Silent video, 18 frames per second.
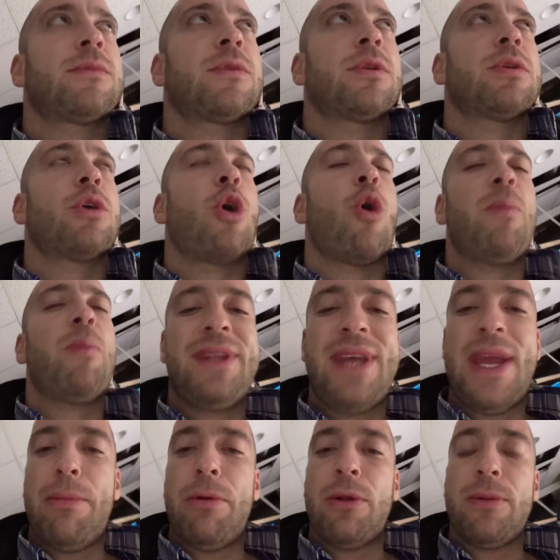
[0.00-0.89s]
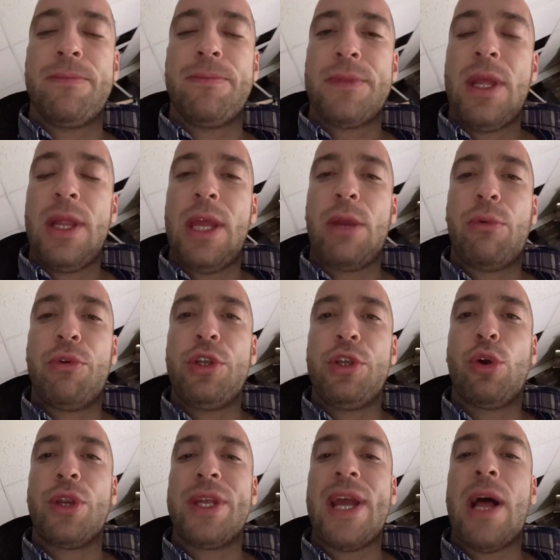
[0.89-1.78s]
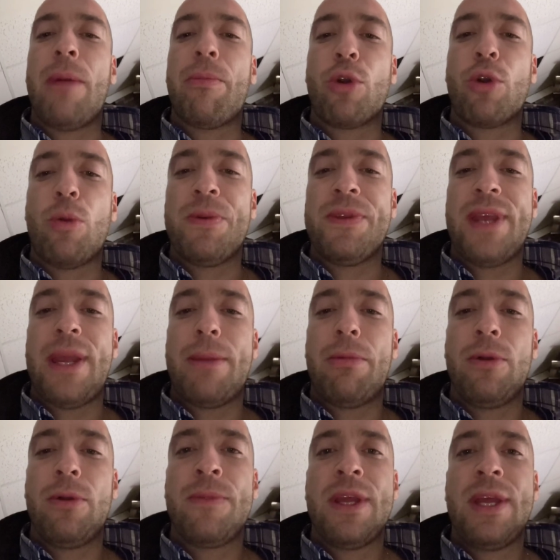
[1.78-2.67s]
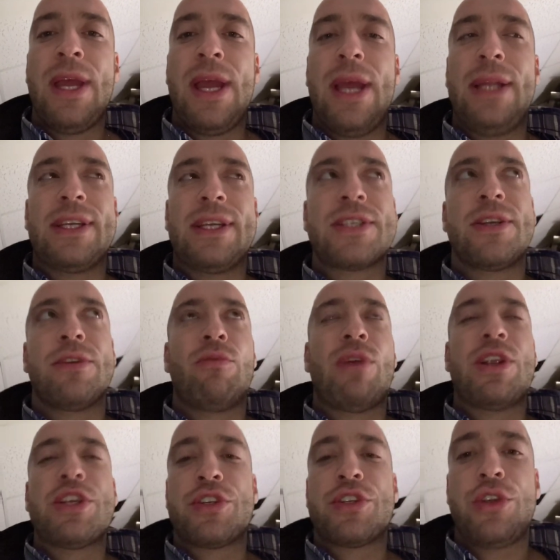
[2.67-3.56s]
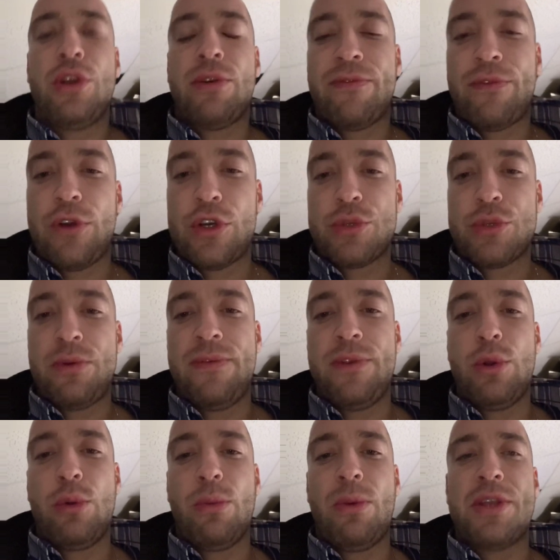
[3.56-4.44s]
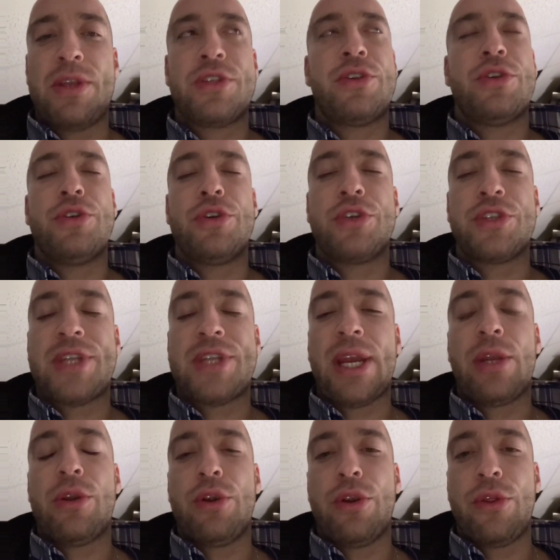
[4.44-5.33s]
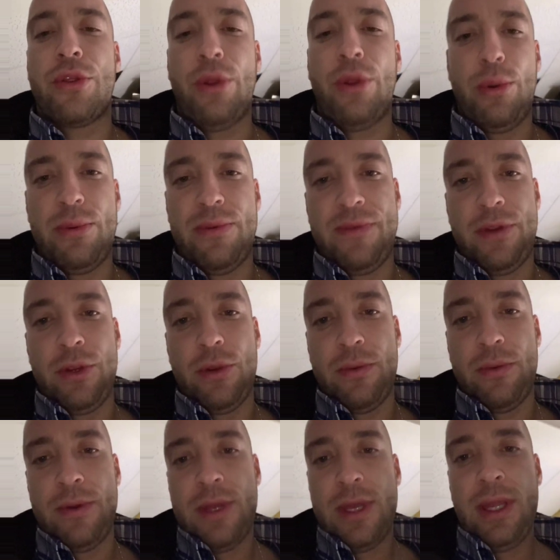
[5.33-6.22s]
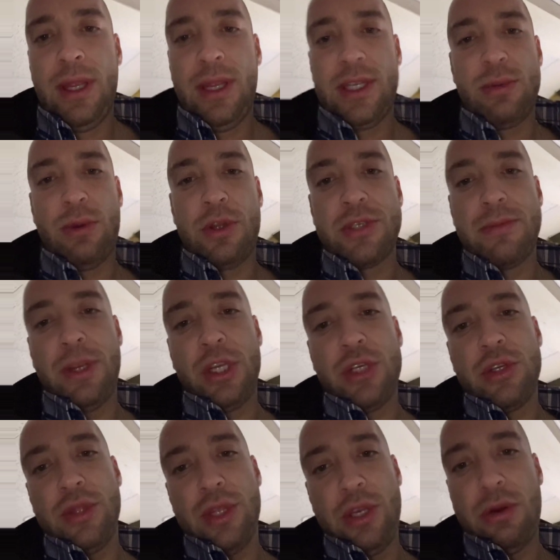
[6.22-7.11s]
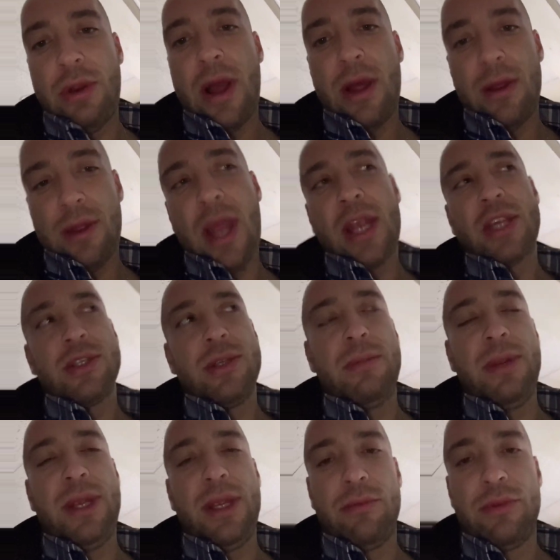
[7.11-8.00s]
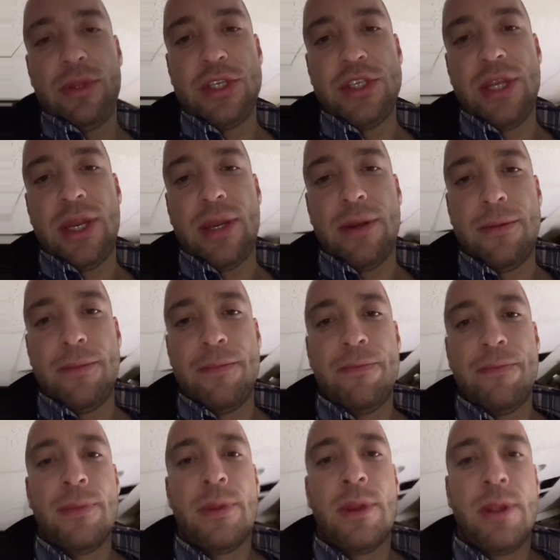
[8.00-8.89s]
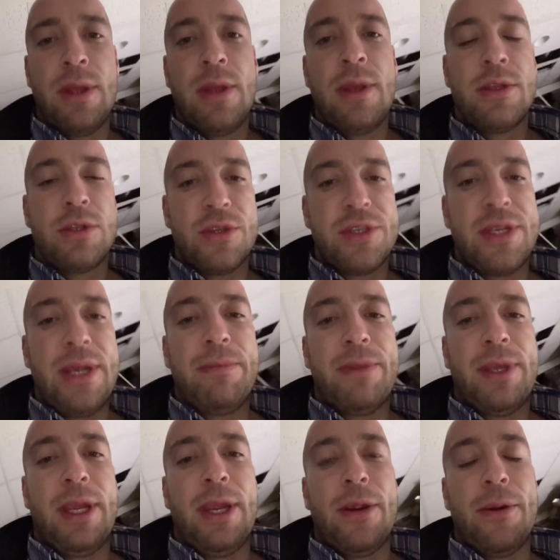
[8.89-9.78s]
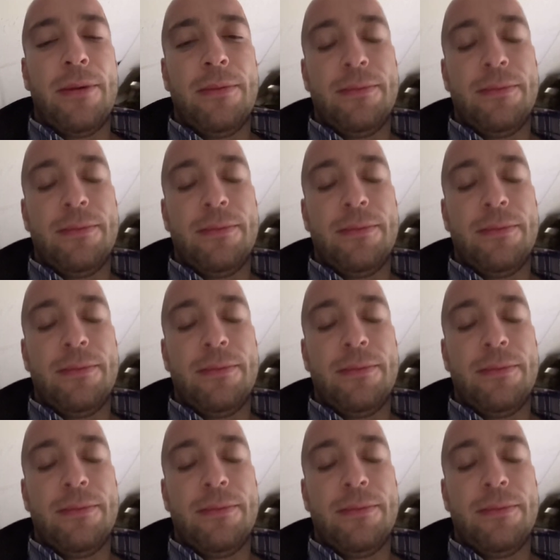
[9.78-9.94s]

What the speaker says: Open Table. Like when you go to Yelp or Open Table, it doesn't register your first review, it registers your second or your third review. Because it wants to make sure that you're out actually being legit. So same thing here.